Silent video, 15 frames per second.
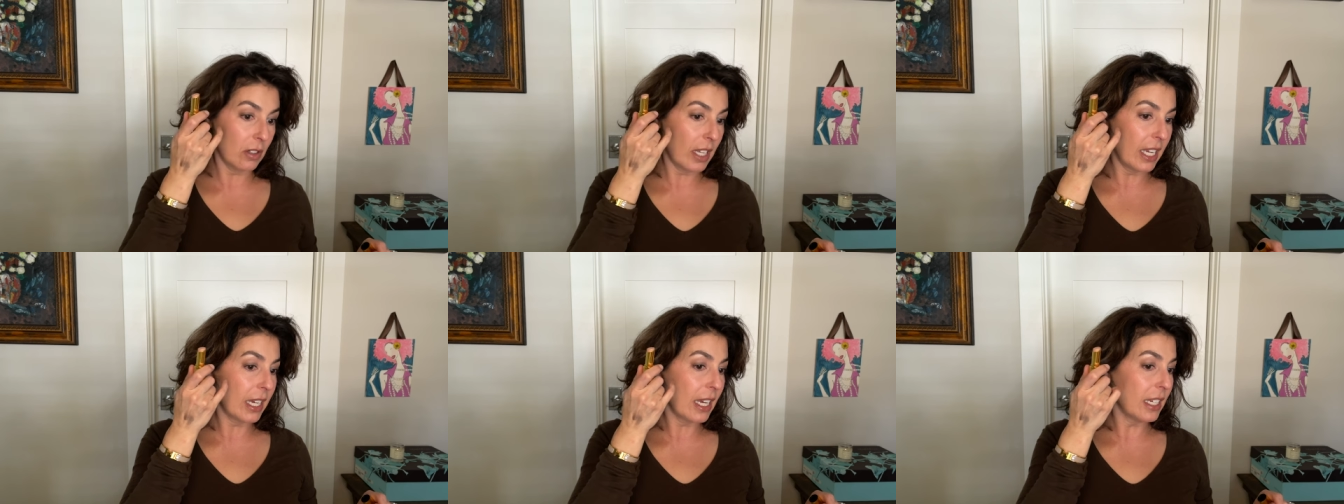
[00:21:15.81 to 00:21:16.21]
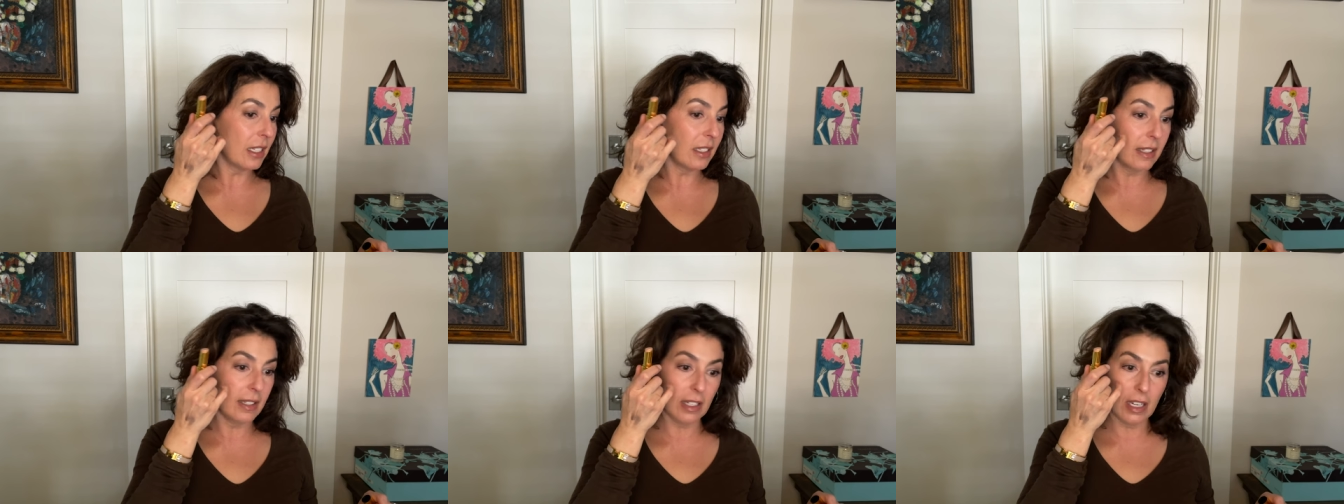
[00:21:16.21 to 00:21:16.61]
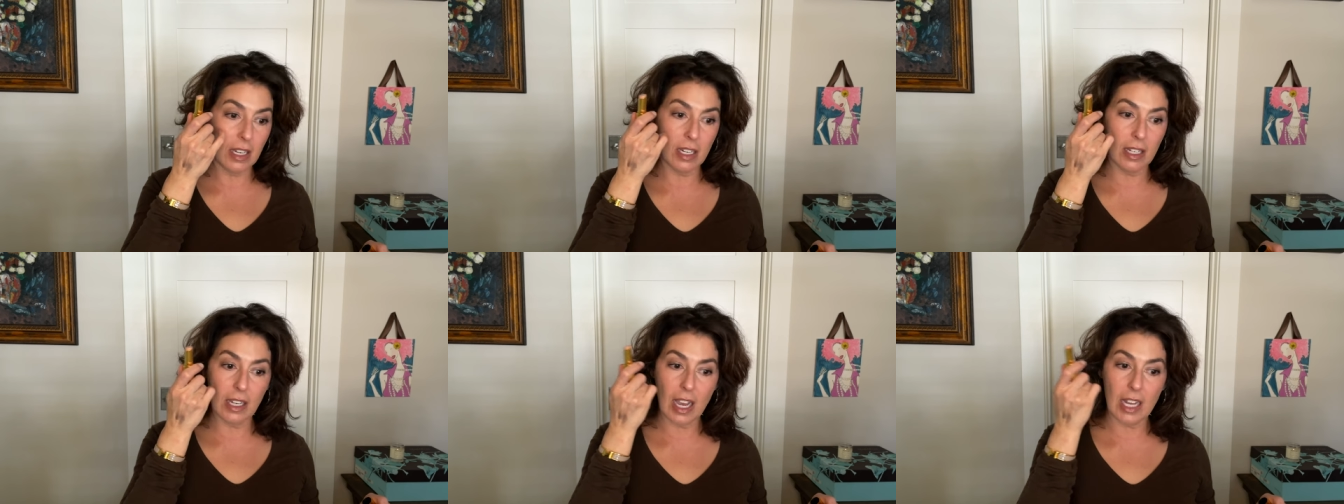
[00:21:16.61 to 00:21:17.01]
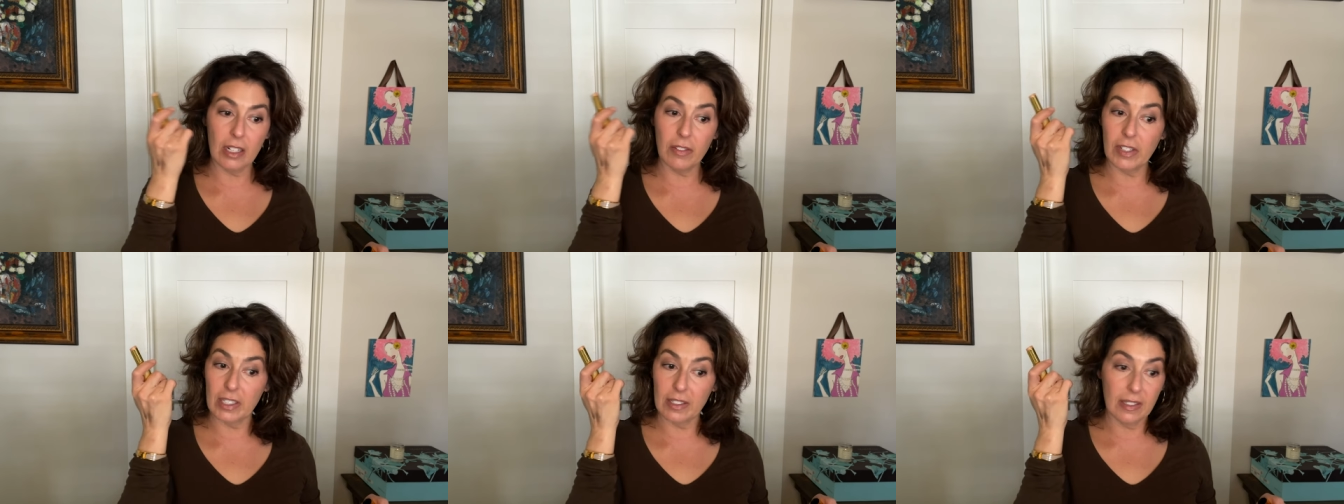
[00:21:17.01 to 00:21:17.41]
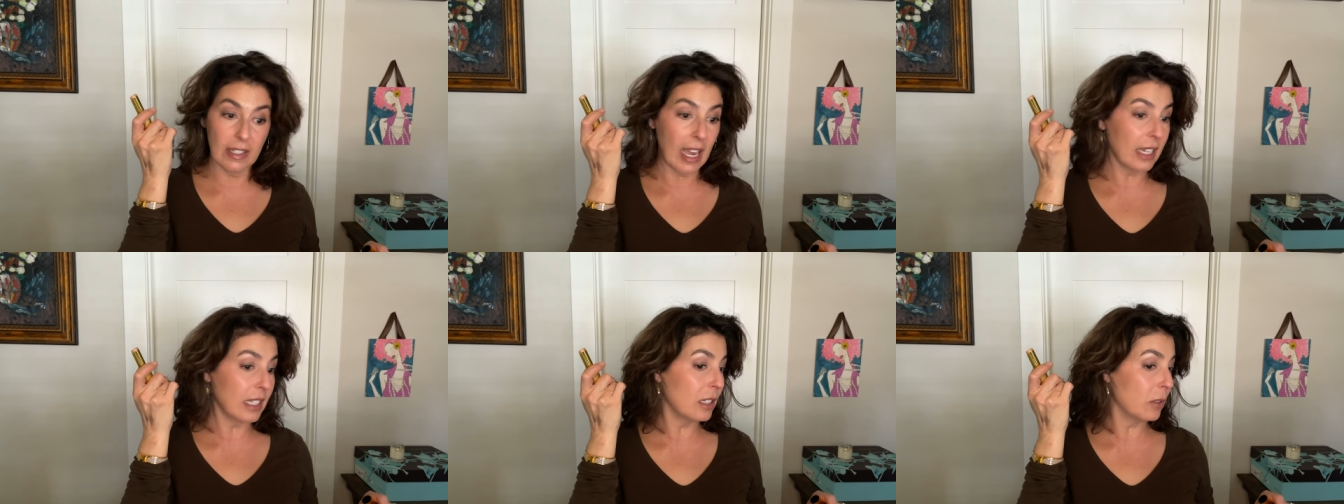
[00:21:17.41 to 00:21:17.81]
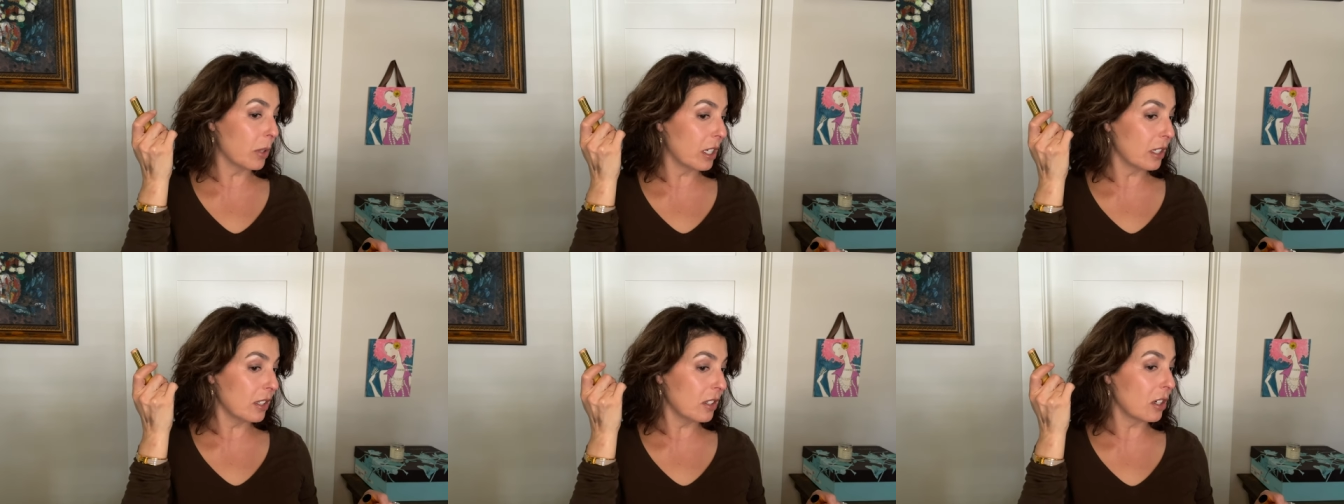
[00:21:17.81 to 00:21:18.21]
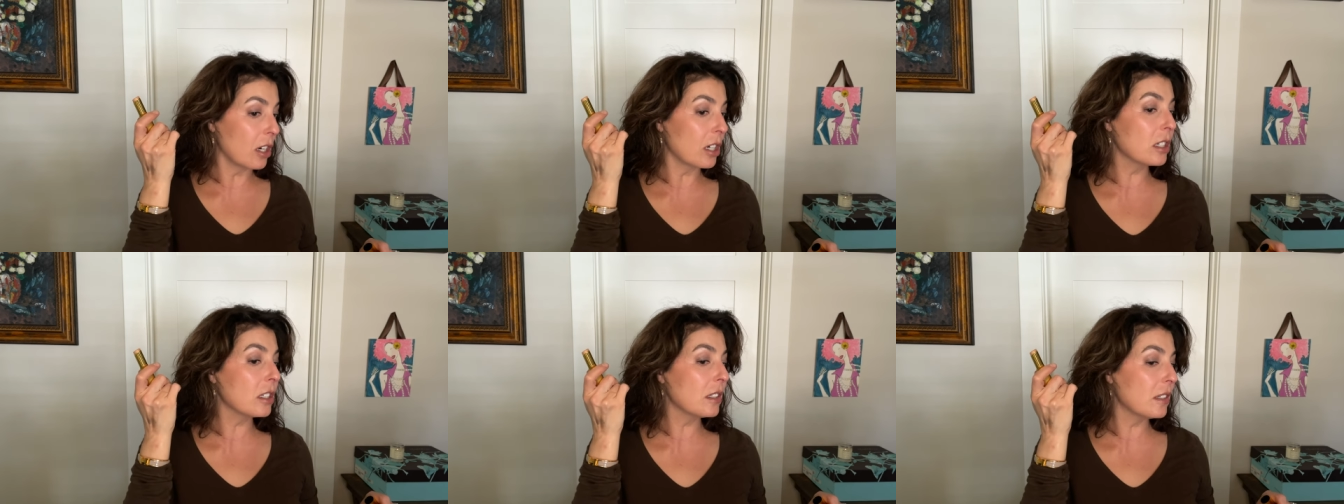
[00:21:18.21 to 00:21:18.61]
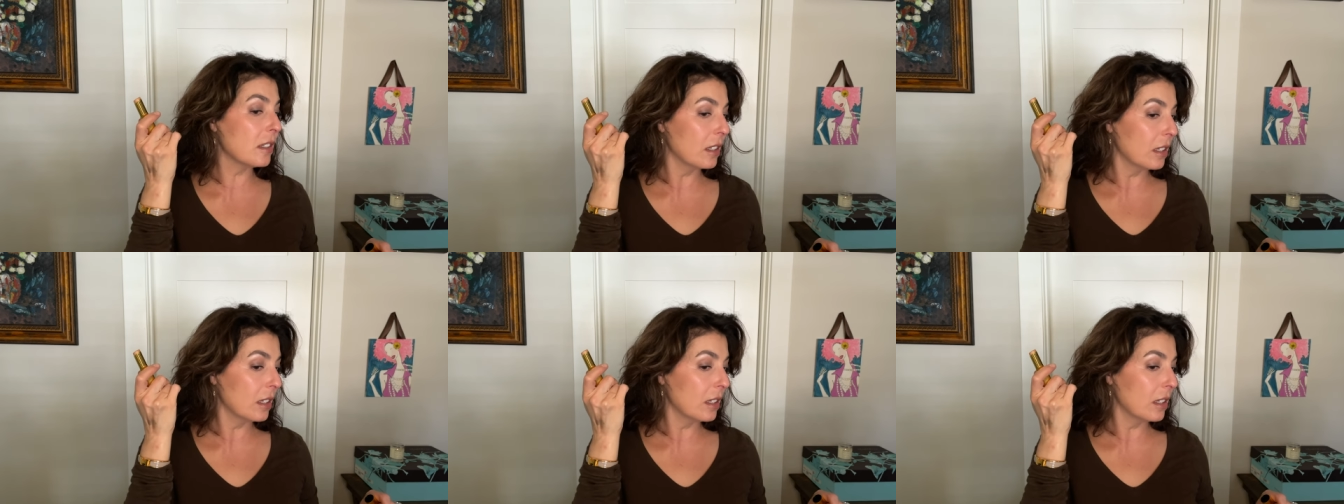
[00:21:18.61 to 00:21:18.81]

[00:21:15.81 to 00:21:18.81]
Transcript: Like I can see kind of exactly where it starts.